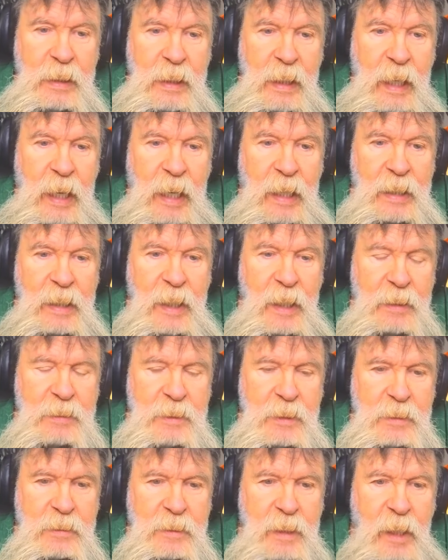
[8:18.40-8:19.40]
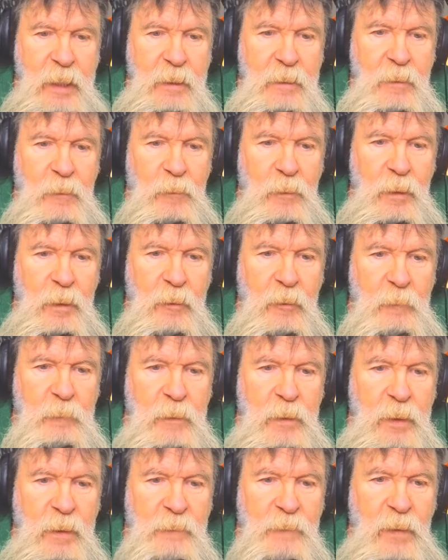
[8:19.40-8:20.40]
I guess it's taken on a little
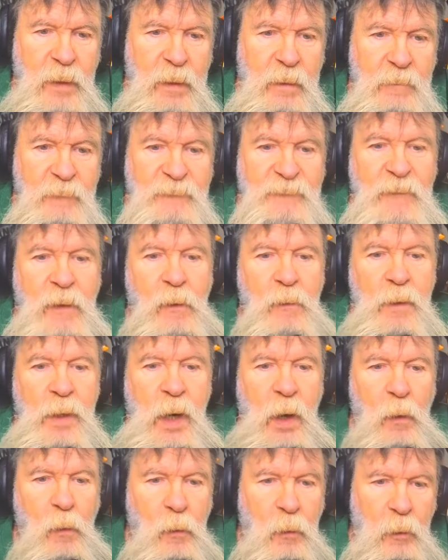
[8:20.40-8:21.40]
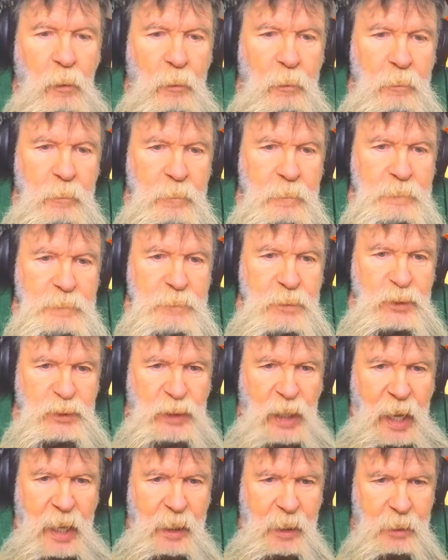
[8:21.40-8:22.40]
bit of a folklore
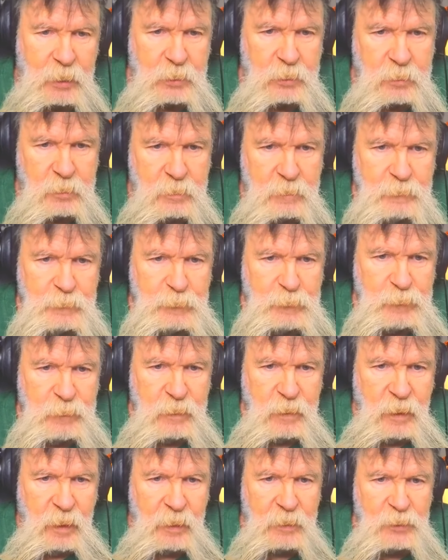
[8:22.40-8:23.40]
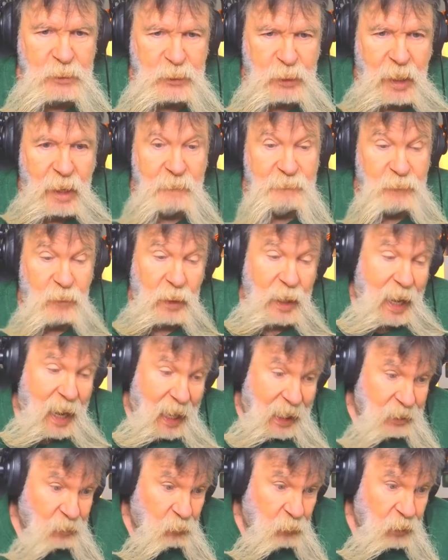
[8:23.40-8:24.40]
status in Stamford.
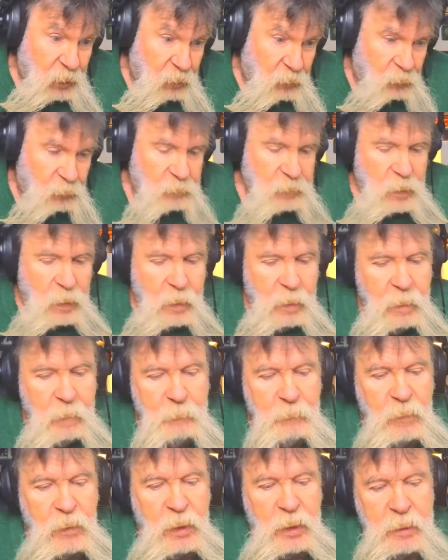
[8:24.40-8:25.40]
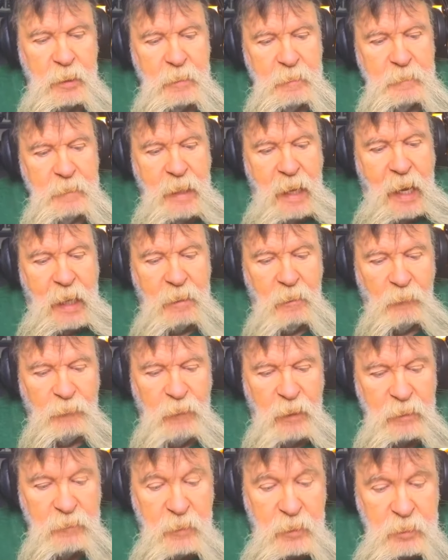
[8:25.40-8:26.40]
I don't know. But I don't
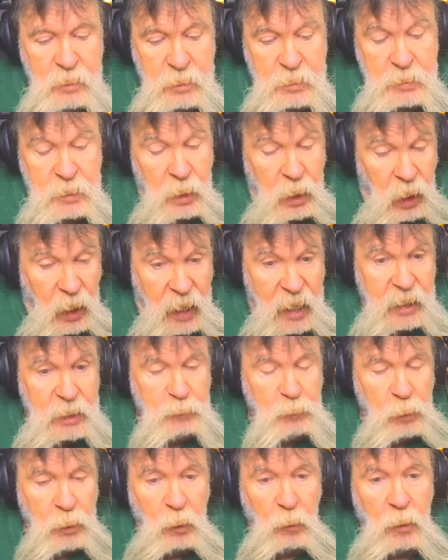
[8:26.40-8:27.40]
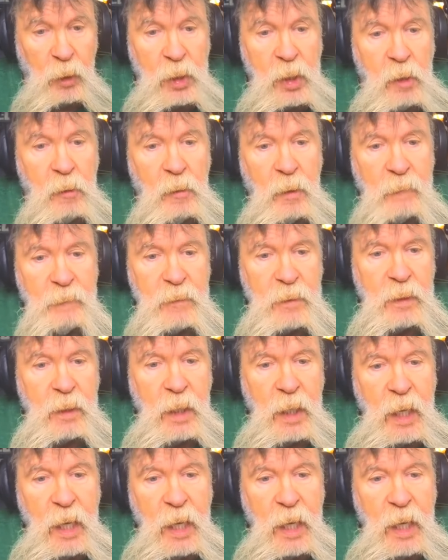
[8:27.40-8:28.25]
think this is the last we're going to hear of it.